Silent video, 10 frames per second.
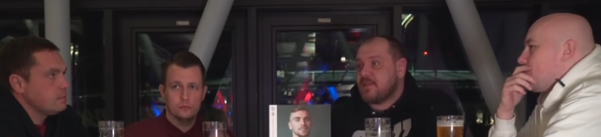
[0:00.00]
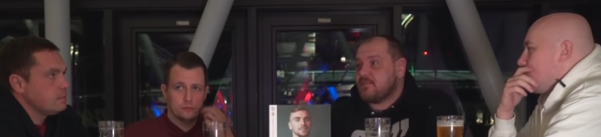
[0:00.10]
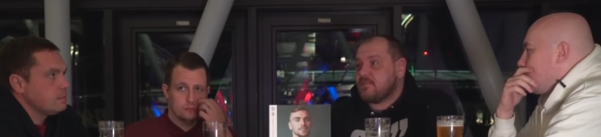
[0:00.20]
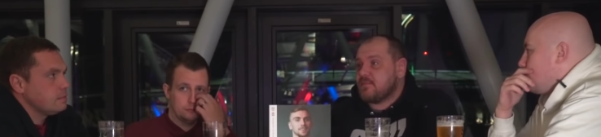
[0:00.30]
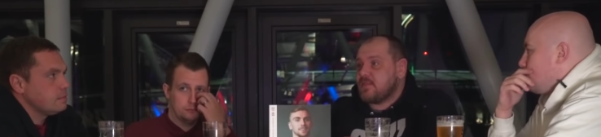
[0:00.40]
Speaker 1: number
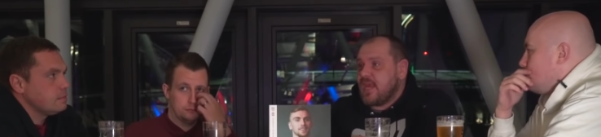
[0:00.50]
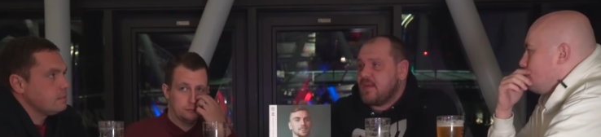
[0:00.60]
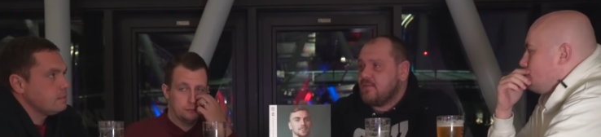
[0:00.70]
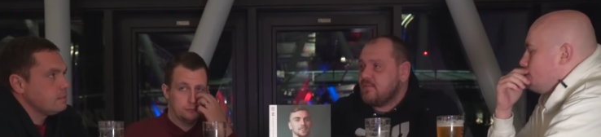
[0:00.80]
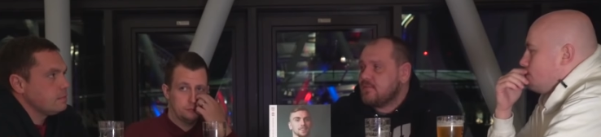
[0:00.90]

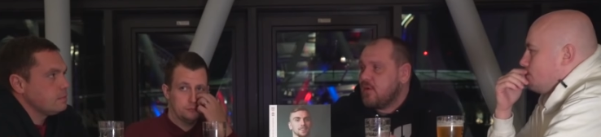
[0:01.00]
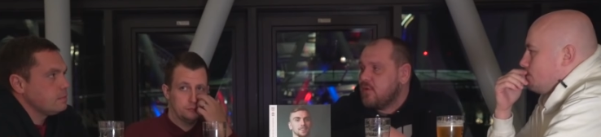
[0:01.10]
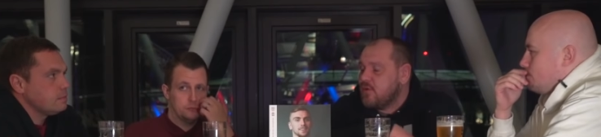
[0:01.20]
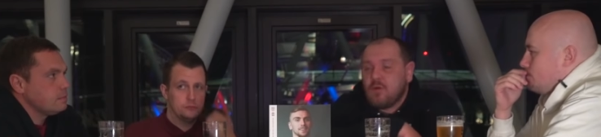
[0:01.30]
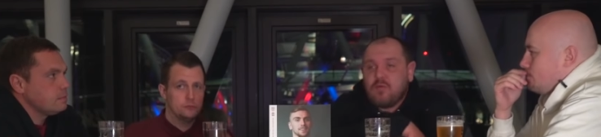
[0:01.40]
ten
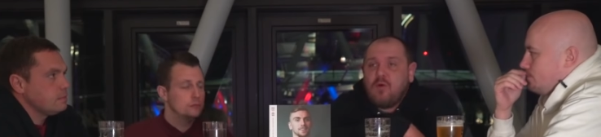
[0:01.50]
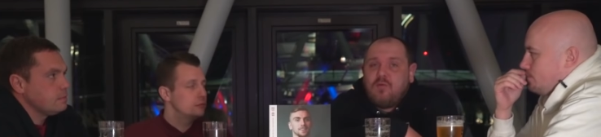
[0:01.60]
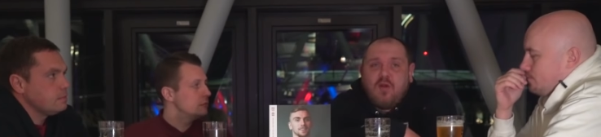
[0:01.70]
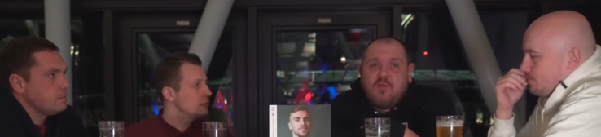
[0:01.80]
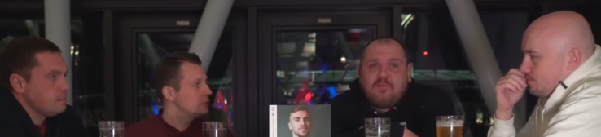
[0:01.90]
or, or,
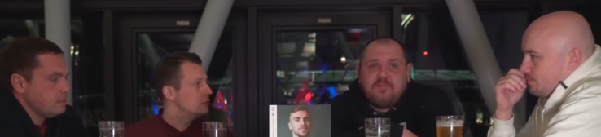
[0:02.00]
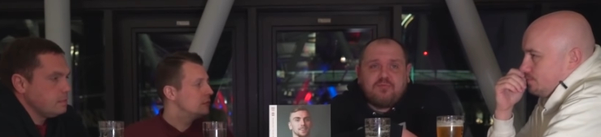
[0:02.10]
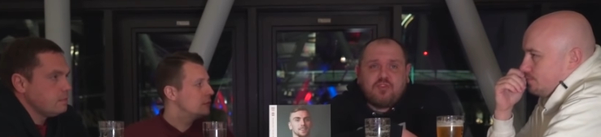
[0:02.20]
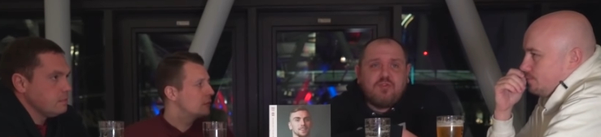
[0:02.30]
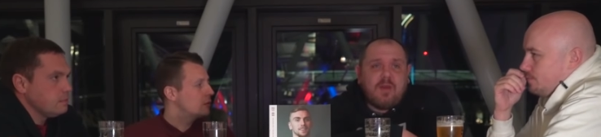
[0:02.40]
or, or
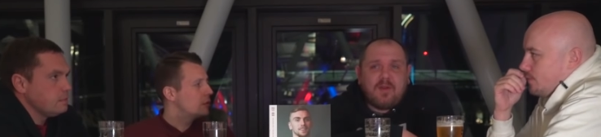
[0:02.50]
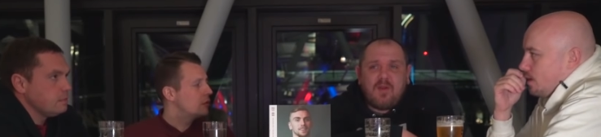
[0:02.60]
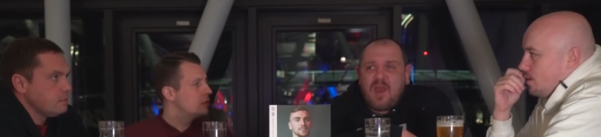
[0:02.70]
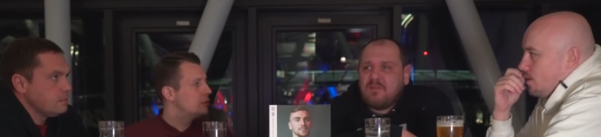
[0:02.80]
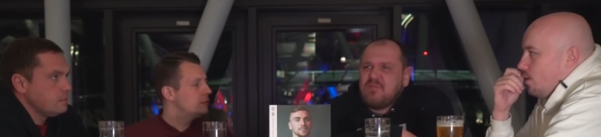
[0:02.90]
a true number
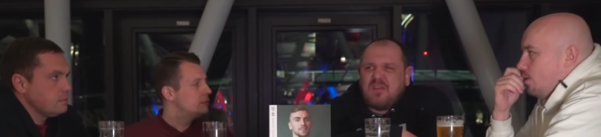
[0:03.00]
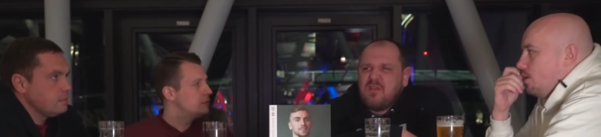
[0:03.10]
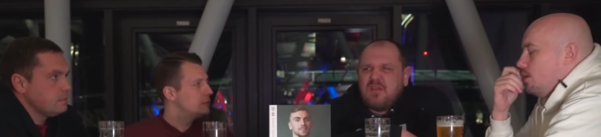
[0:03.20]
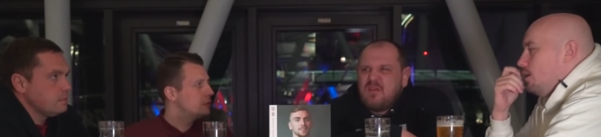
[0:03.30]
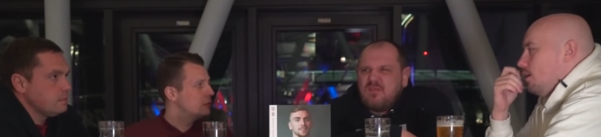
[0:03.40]
nine
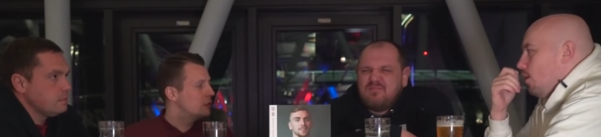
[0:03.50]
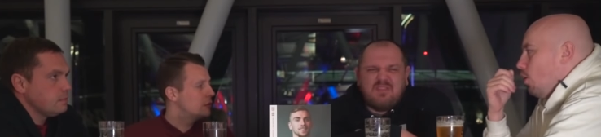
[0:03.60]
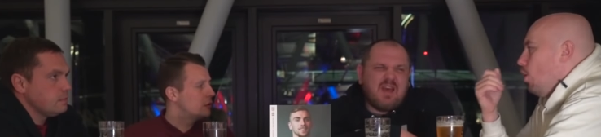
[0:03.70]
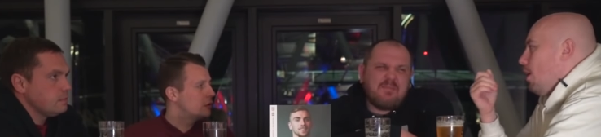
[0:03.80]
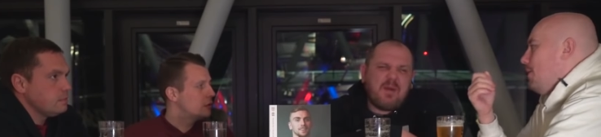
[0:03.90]
yeah.
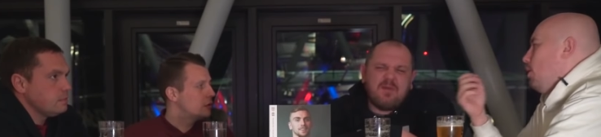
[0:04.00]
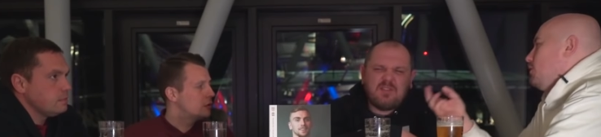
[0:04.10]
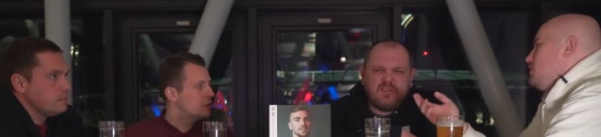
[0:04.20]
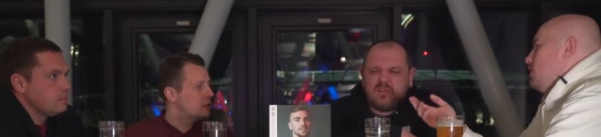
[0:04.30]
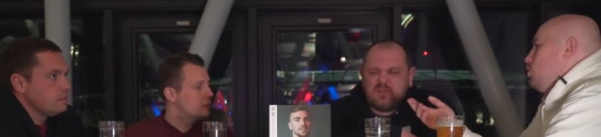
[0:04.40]
Well, oh, I mean,
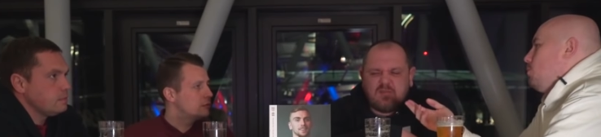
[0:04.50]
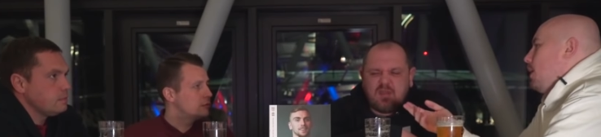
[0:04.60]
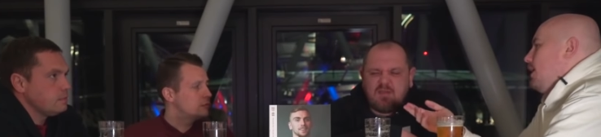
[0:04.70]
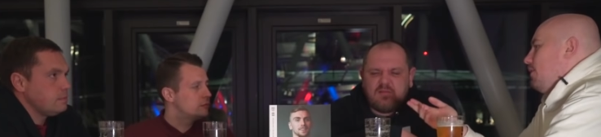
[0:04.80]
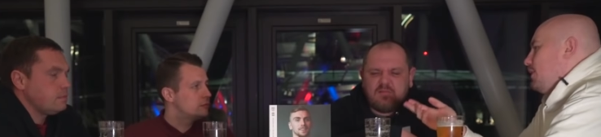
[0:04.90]
Speaker 2: obviously, you
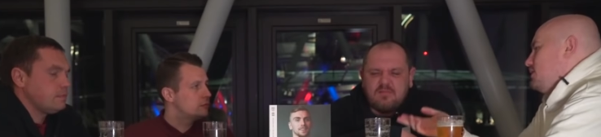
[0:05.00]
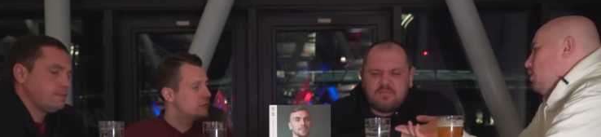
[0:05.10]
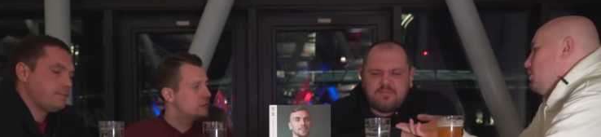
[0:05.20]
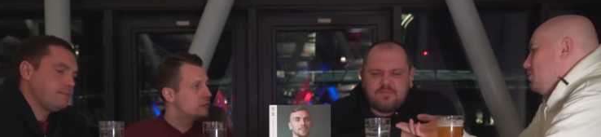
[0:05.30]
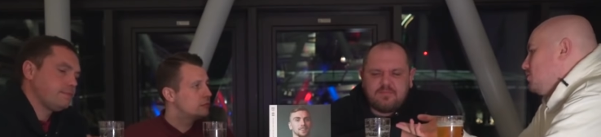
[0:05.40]
play if
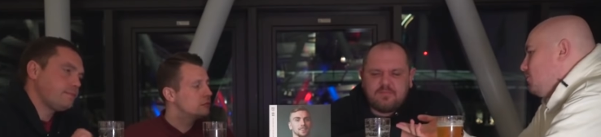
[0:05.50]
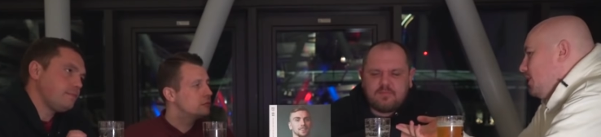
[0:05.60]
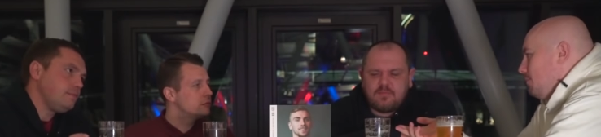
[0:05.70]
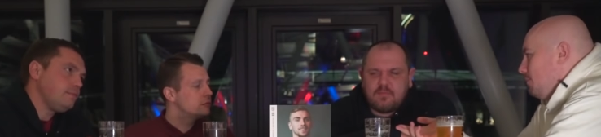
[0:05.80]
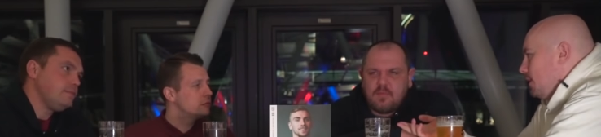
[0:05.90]
Antonio's
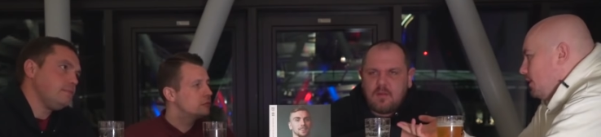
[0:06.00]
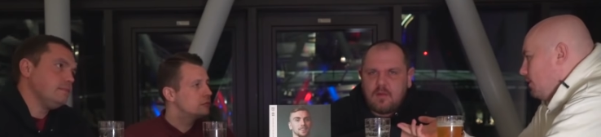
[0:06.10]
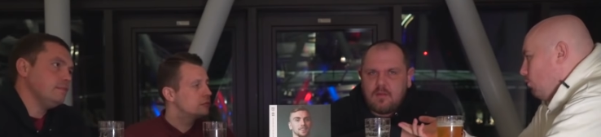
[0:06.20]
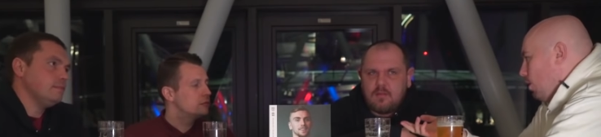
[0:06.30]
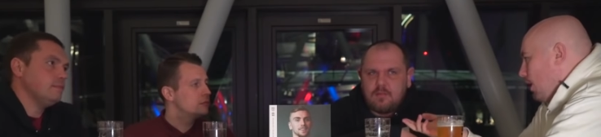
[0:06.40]
fit, but
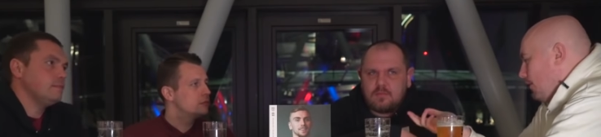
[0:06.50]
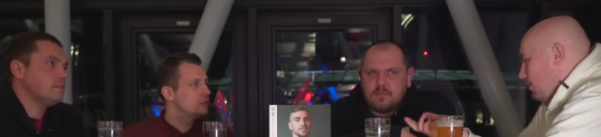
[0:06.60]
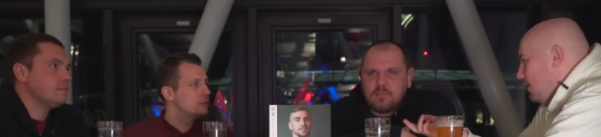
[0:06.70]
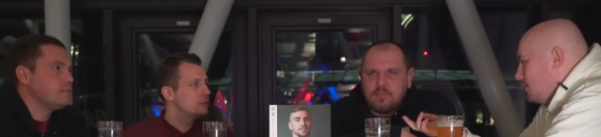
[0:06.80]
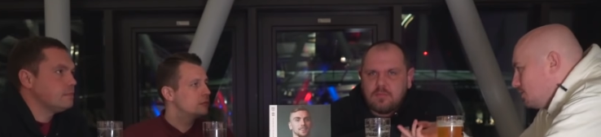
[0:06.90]

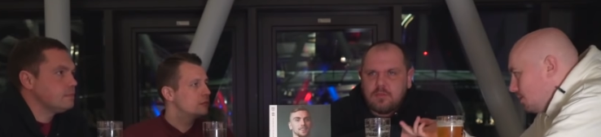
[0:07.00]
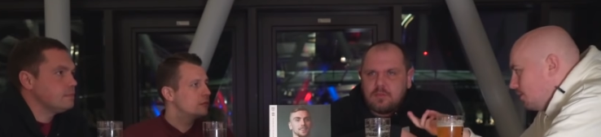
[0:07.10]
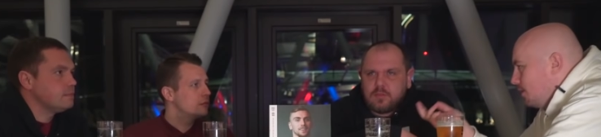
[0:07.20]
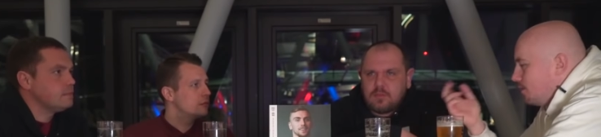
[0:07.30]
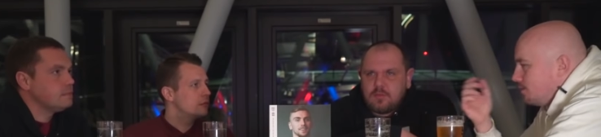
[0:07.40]
relying on that.
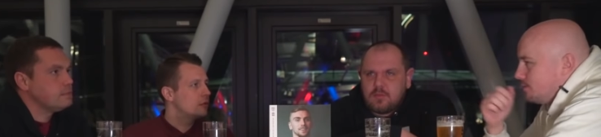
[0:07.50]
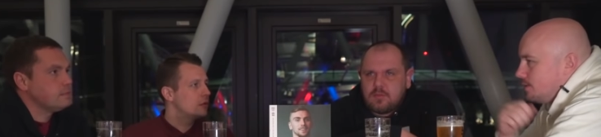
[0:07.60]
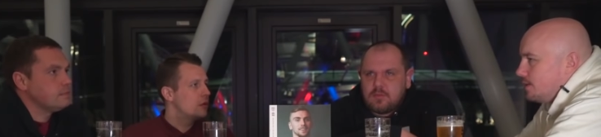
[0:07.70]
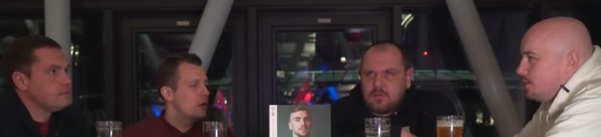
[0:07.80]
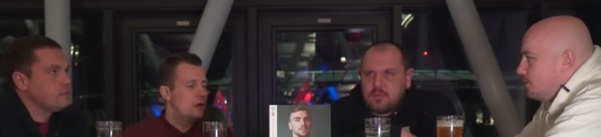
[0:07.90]
Yeah.
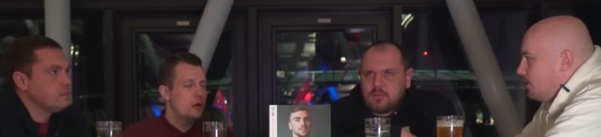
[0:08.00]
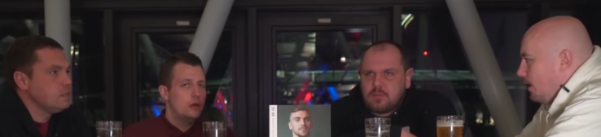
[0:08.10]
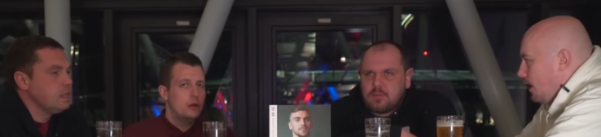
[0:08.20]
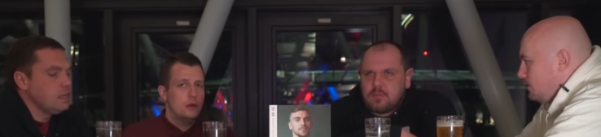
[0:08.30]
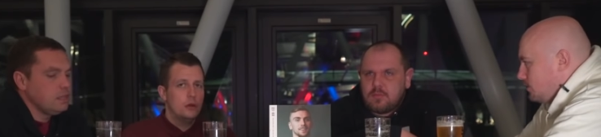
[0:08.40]

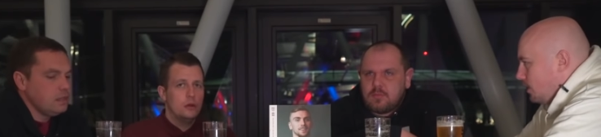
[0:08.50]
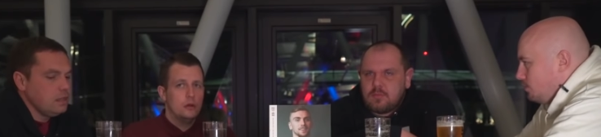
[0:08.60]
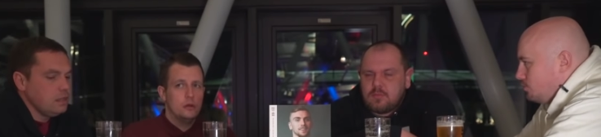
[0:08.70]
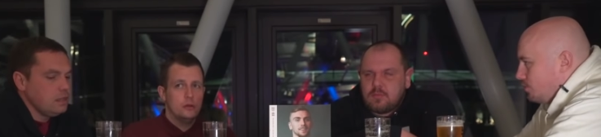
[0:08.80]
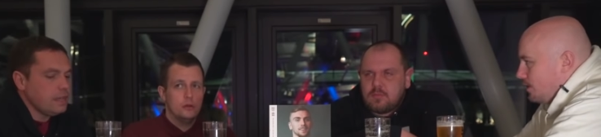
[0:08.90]
That is a
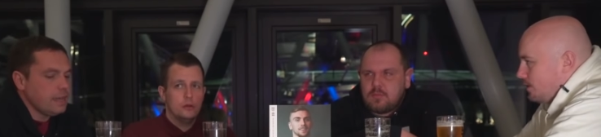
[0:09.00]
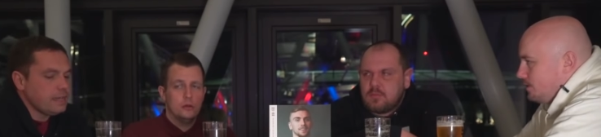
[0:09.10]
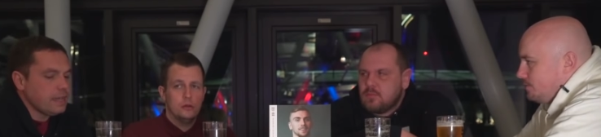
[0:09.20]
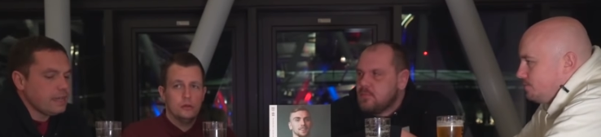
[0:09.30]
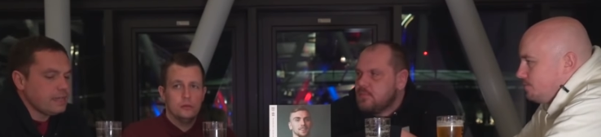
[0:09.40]
worry. Yeah,
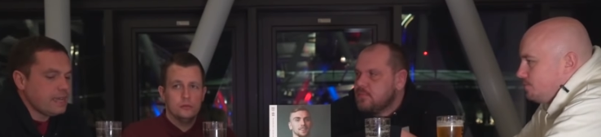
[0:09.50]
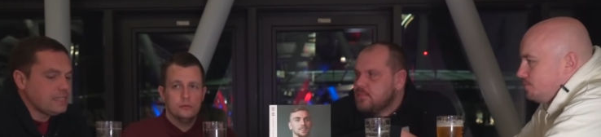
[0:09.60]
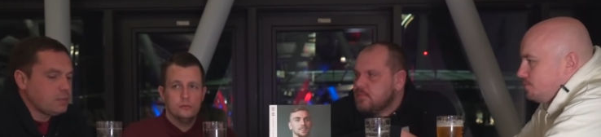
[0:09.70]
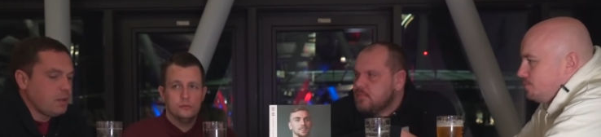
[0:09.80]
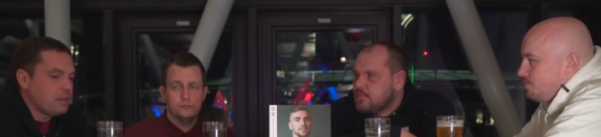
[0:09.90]
that, that, that
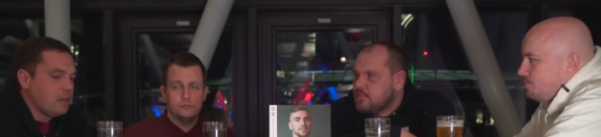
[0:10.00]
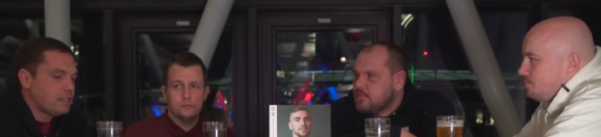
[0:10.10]
is a worry.